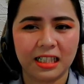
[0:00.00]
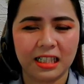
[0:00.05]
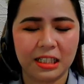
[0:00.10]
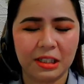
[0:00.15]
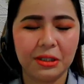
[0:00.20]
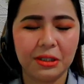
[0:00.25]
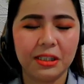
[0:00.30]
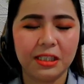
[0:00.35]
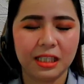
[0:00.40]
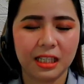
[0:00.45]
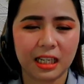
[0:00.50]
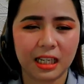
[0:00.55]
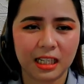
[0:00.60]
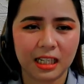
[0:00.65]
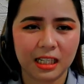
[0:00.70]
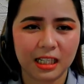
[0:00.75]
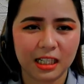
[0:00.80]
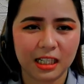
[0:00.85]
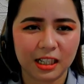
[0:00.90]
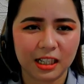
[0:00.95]
you see,
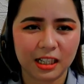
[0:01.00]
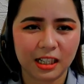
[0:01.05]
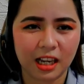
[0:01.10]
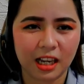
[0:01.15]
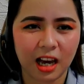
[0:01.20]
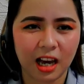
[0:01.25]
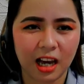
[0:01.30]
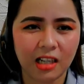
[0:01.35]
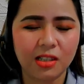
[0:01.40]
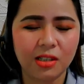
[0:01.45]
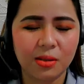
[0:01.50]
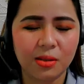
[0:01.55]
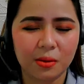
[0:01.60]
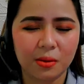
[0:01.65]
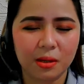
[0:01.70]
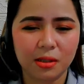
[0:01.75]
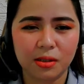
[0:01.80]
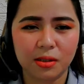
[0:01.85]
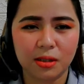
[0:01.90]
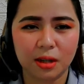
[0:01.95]
okay, I just
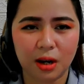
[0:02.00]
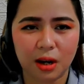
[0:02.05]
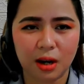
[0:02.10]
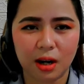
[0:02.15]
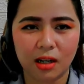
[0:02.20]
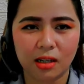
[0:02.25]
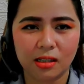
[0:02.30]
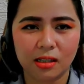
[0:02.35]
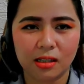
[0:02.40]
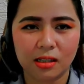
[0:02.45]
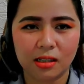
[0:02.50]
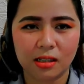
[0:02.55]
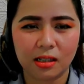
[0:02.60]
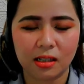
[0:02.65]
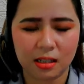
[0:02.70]
want to talk.